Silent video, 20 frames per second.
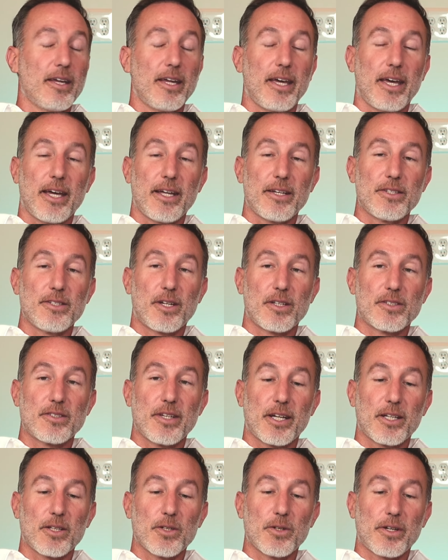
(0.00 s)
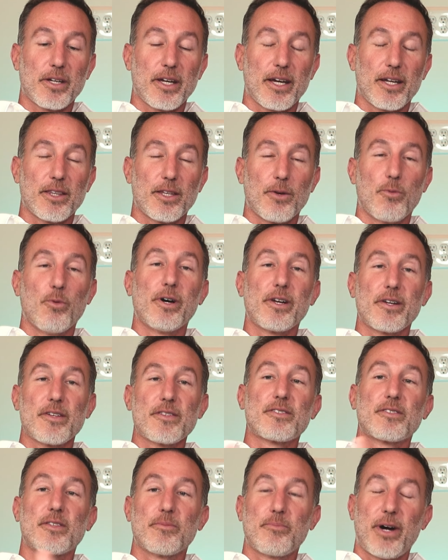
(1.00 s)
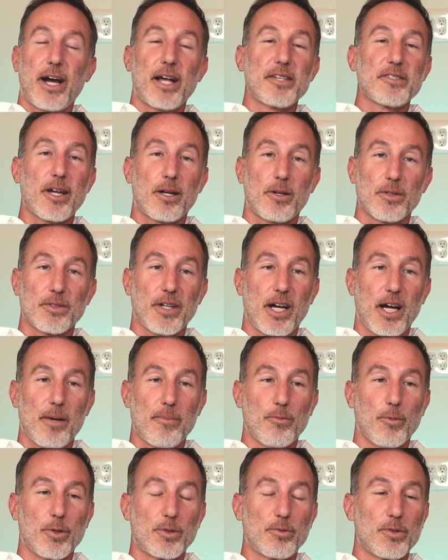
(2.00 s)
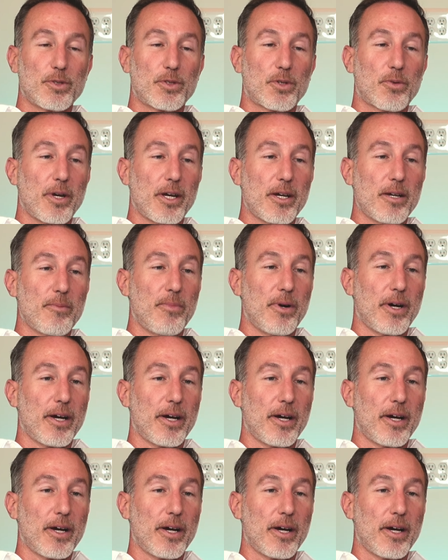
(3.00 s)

And you can take a look at the one is the Pi Cycle Top, which was created